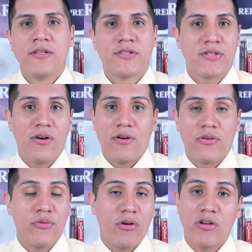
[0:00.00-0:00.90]
So
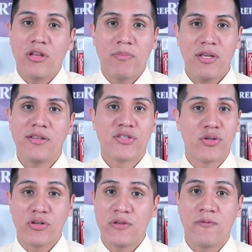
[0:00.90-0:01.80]
you are gonna be
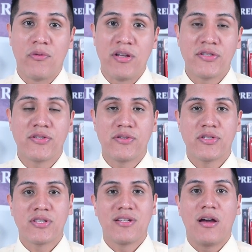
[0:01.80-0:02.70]
searching for
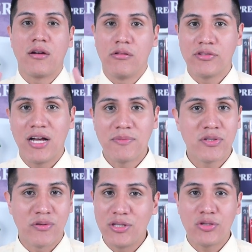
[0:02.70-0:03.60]
answers at all times.
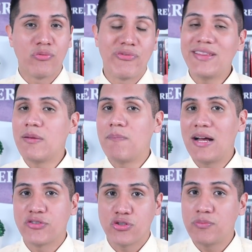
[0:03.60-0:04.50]
You don't need to read the
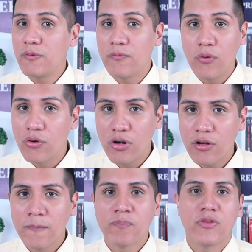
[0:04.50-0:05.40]
passage
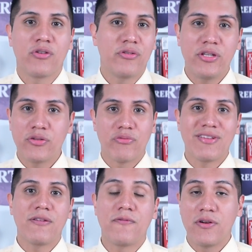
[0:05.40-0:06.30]
before, you don't need to
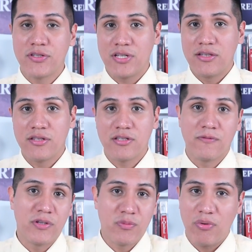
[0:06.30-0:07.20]
read the first sentence
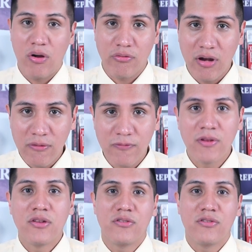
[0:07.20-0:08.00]
of each paragraph.